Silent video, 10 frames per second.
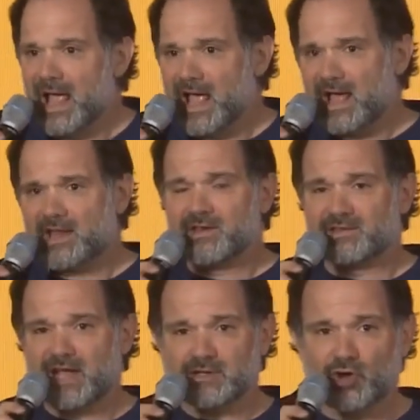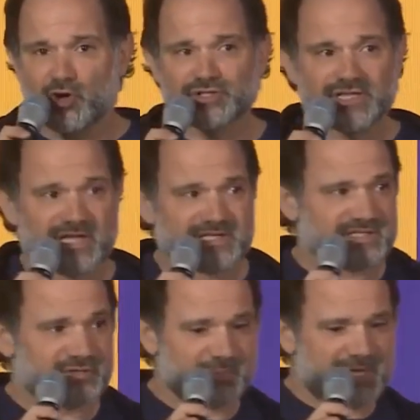And that caused us
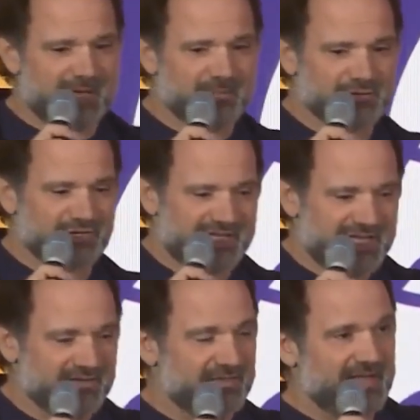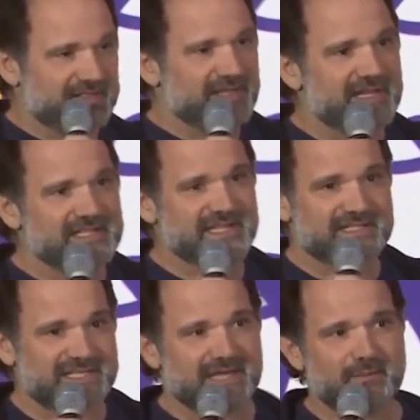to be able to give at least a
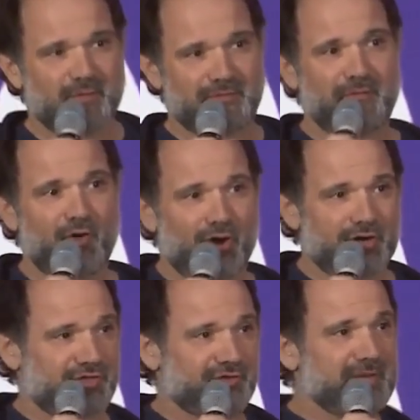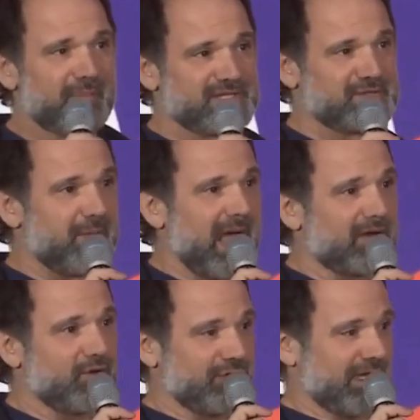team of 4 3 months
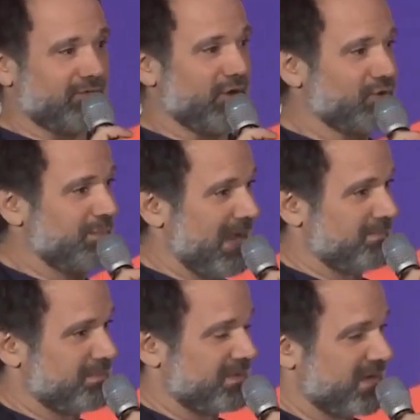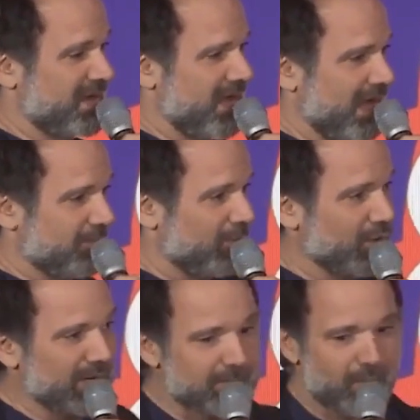back on their roadmap. And
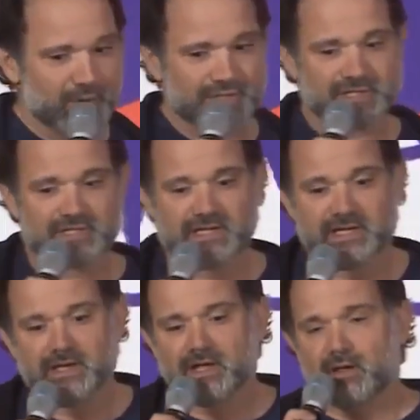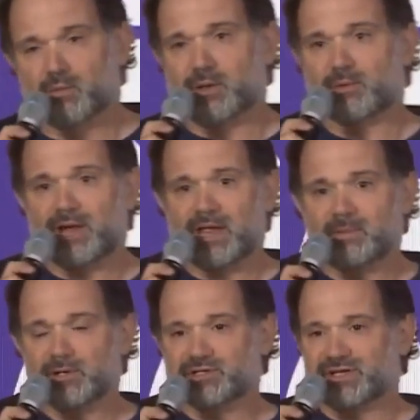more importantly, we were
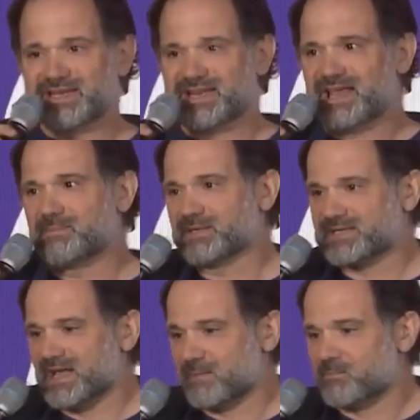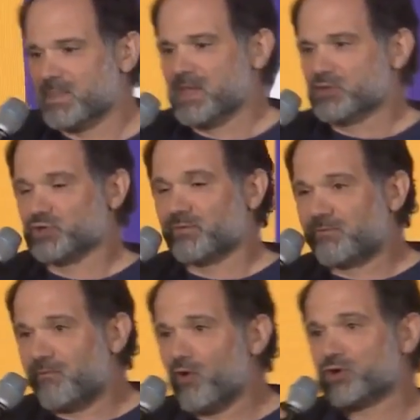able to enable them to
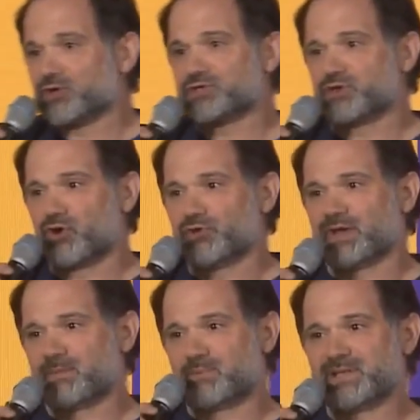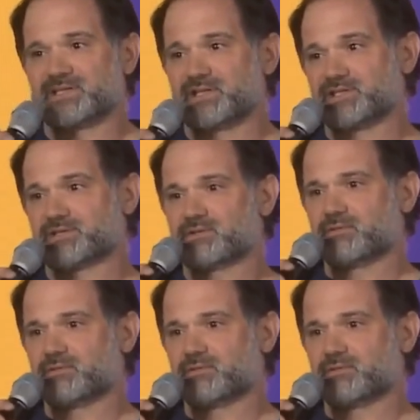focus on their business